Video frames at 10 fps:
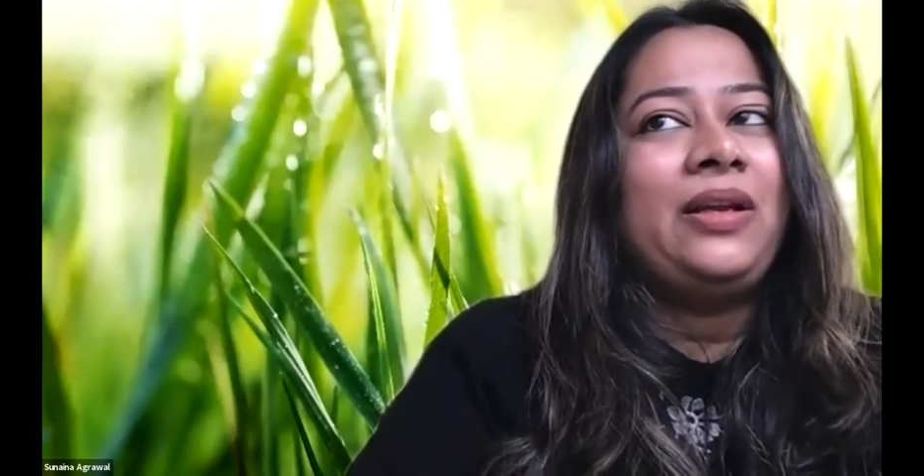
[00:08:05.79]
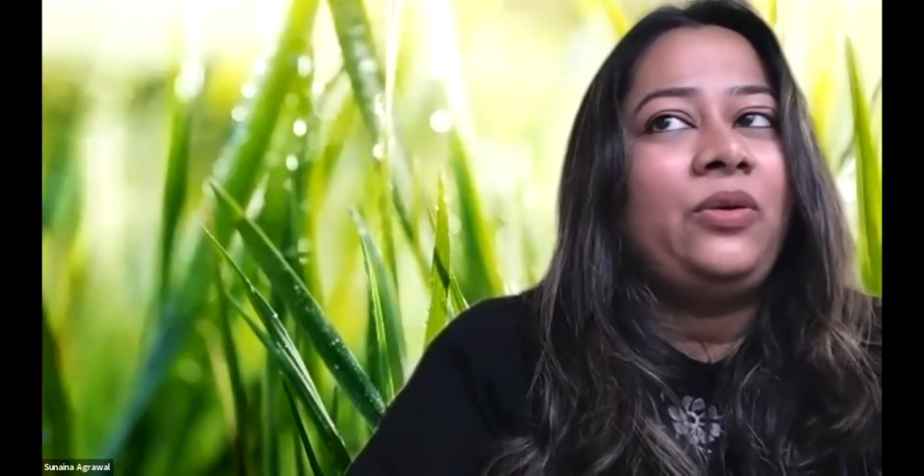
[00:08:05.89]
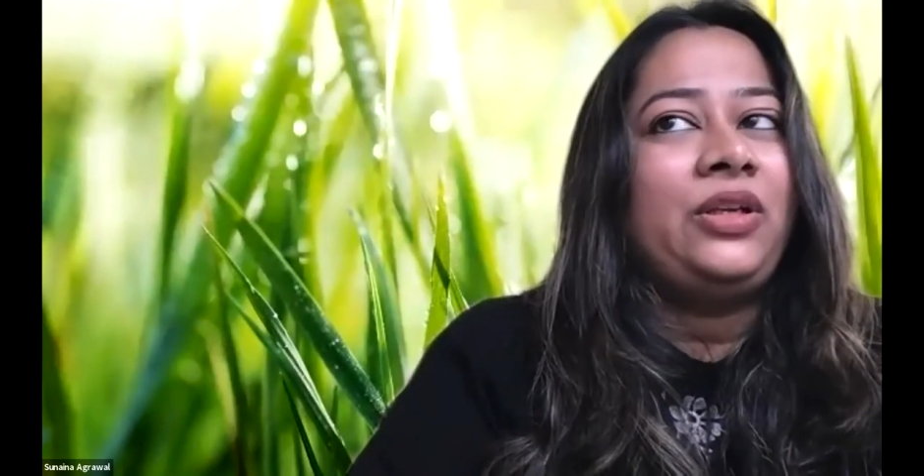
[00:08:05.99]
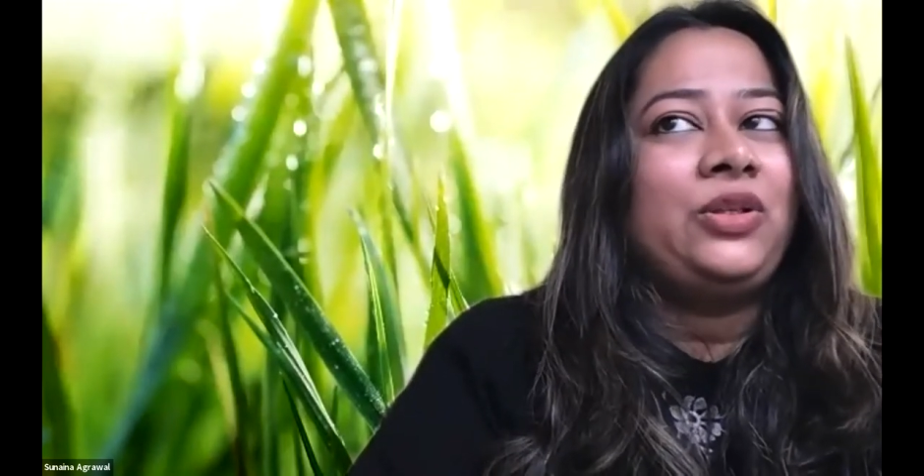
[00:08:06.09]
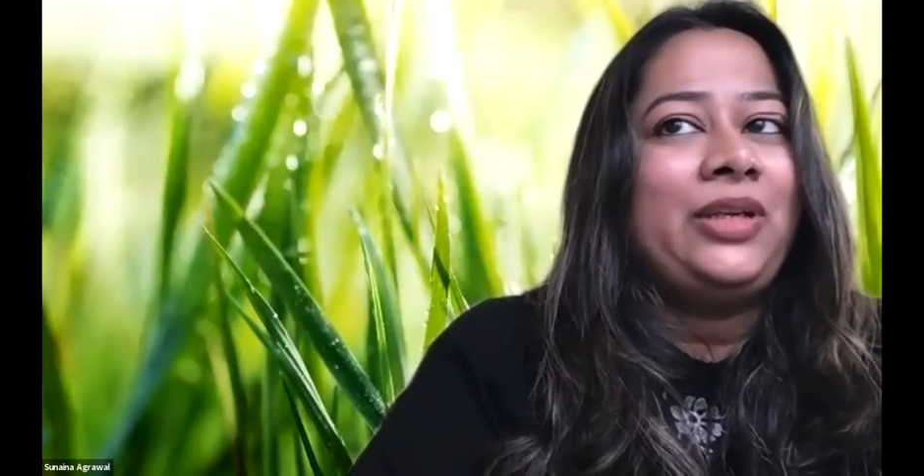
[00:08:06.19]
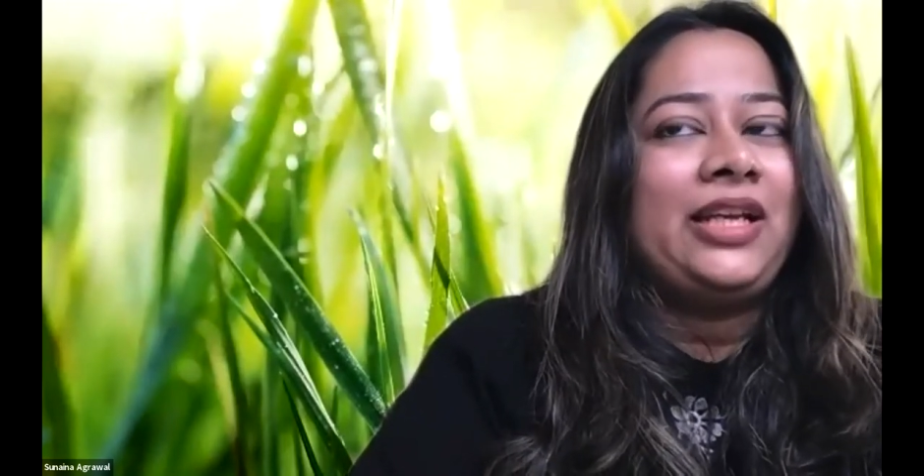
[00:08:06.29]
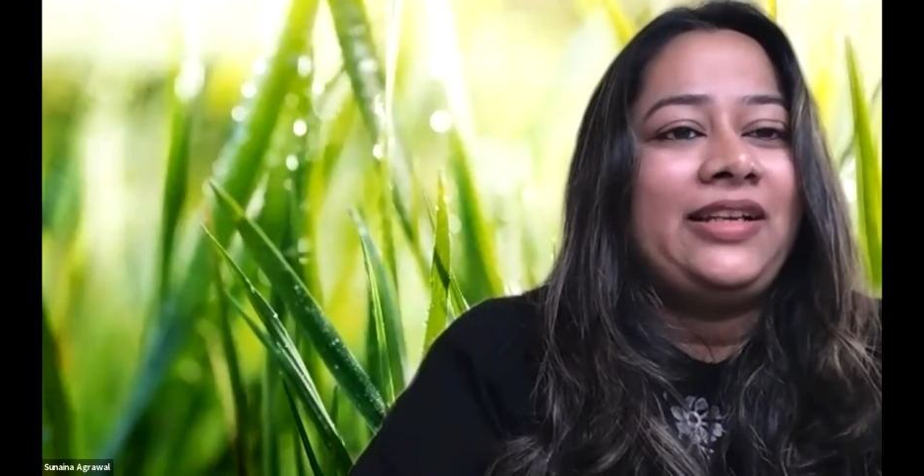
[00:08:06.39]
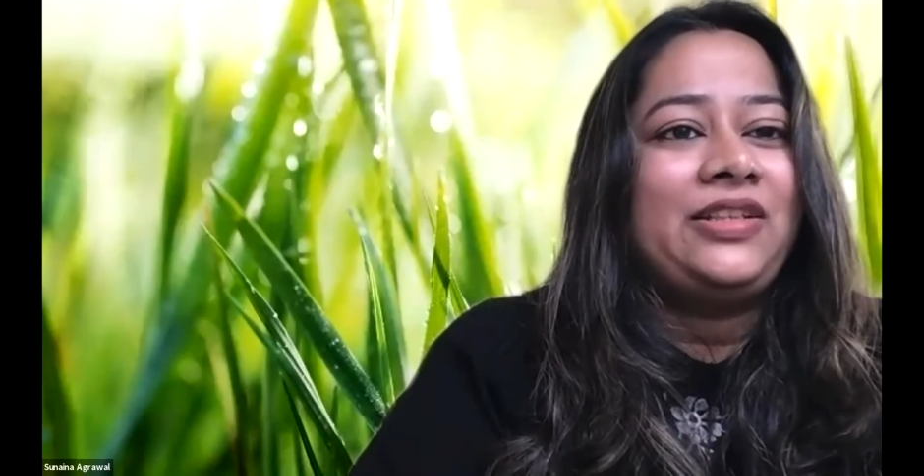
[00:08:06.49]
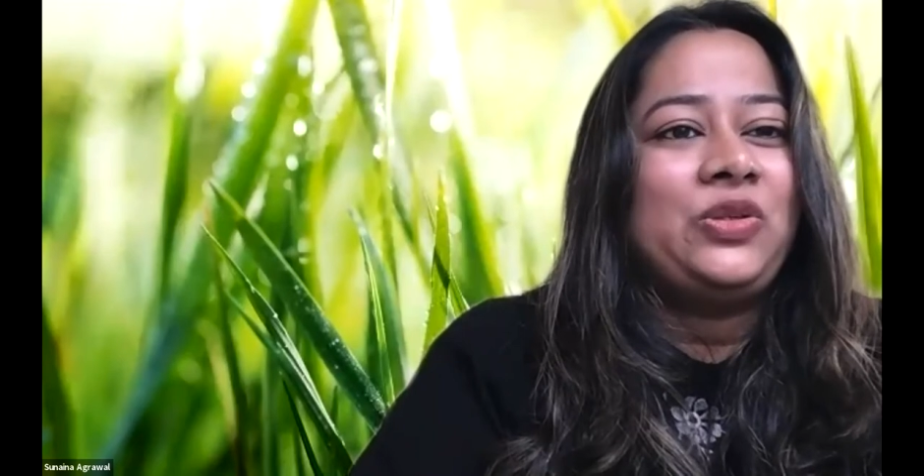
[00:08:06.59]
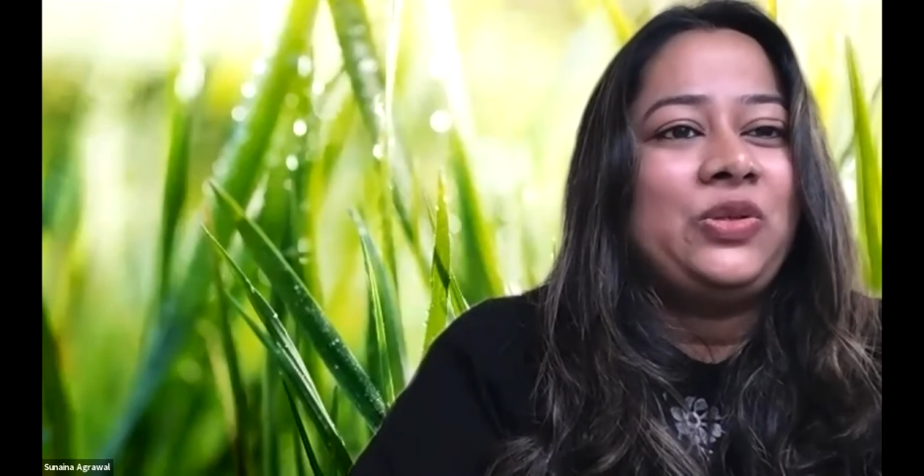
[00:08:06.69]
are going to be
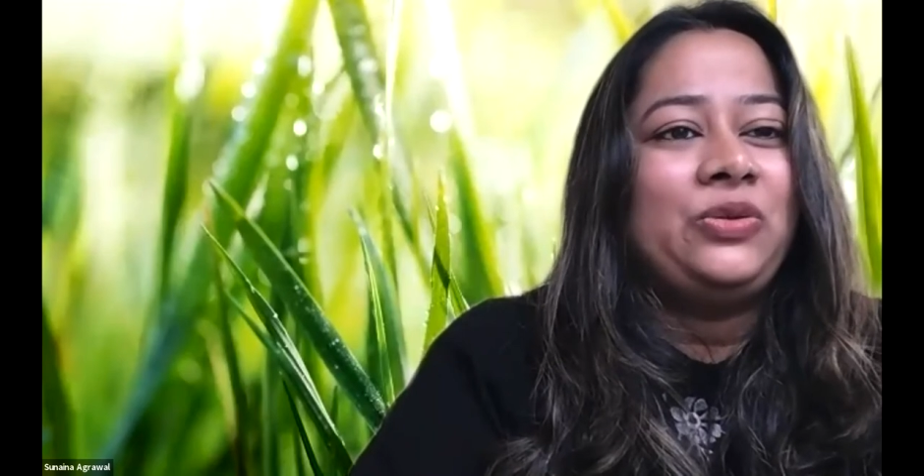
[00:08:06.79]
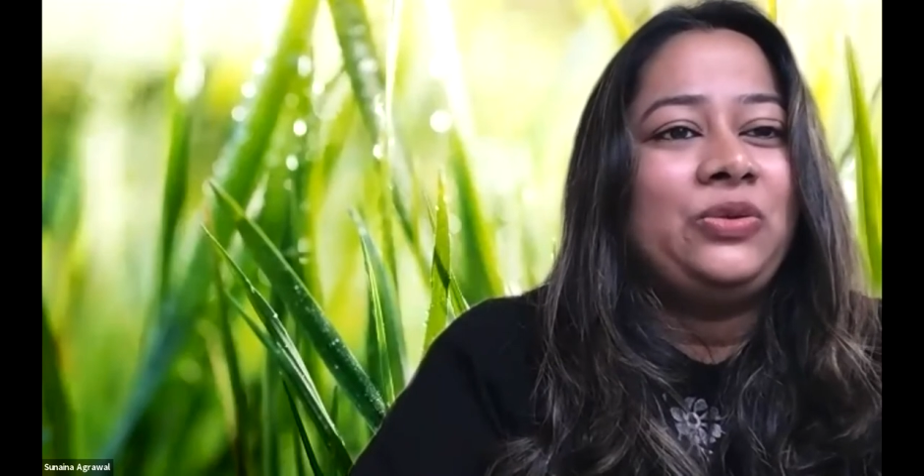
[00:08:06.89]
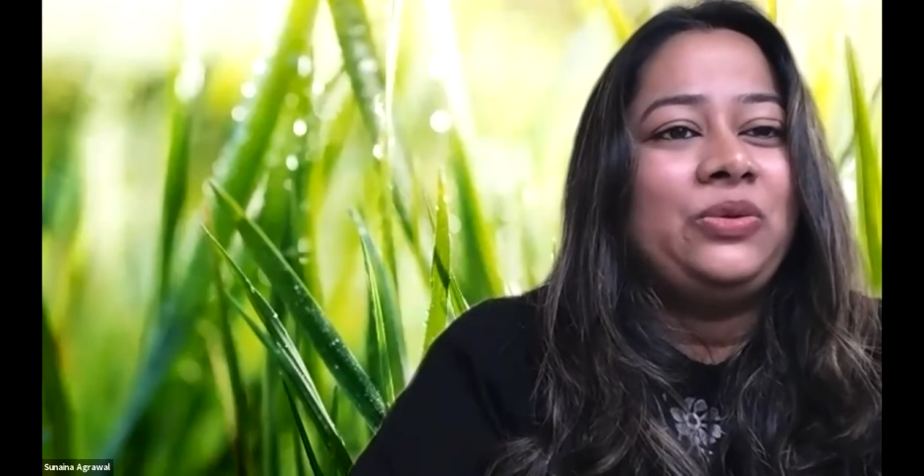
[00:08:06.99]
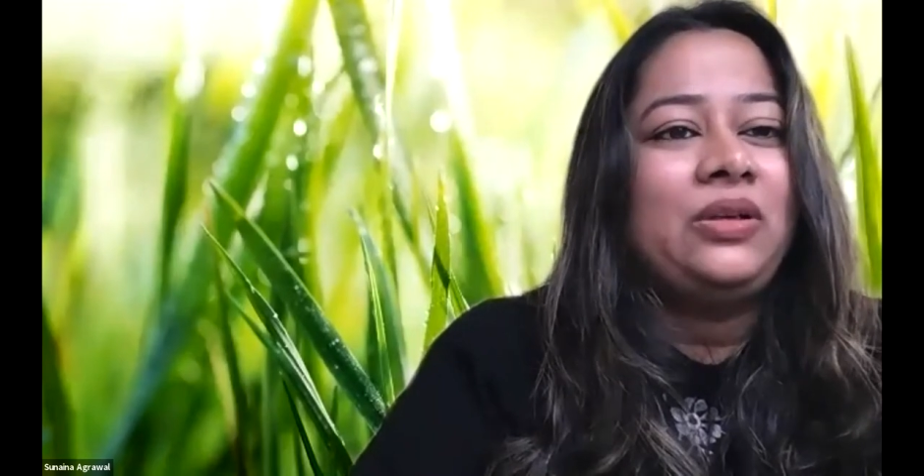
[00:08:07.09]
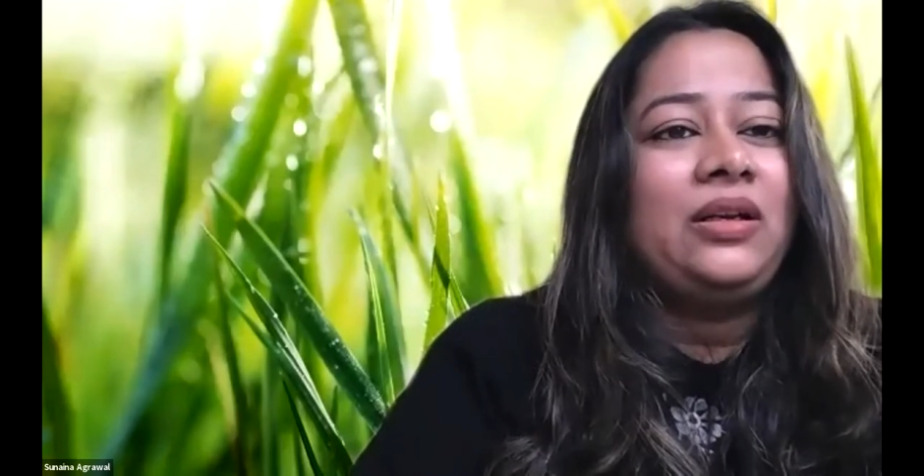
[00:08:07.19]
nice to you.